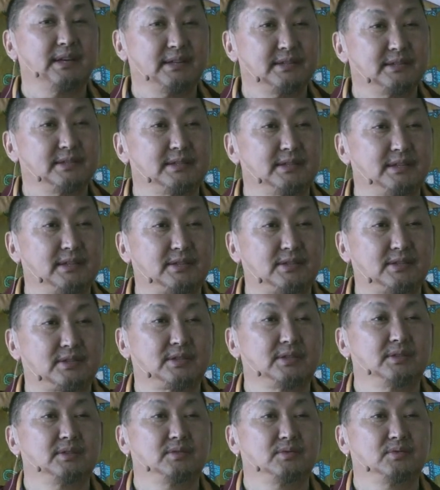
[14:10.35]

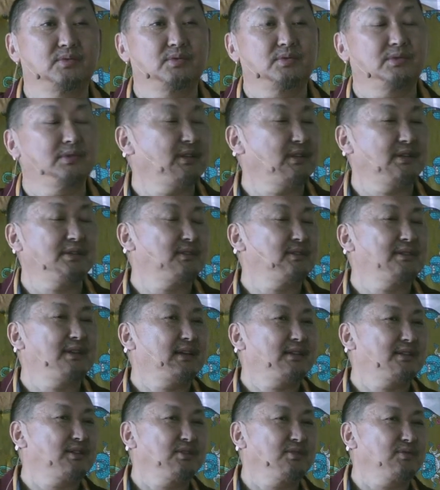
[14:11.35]
existent or there's
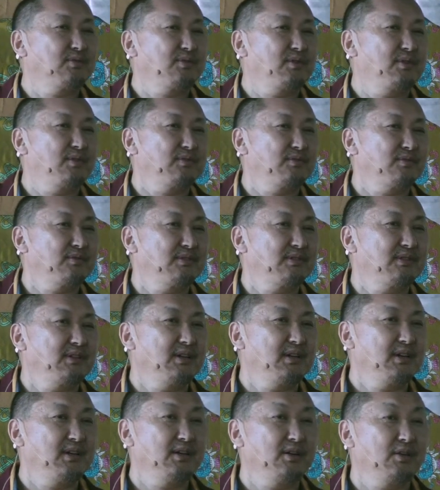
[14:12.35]
nothing you can't say.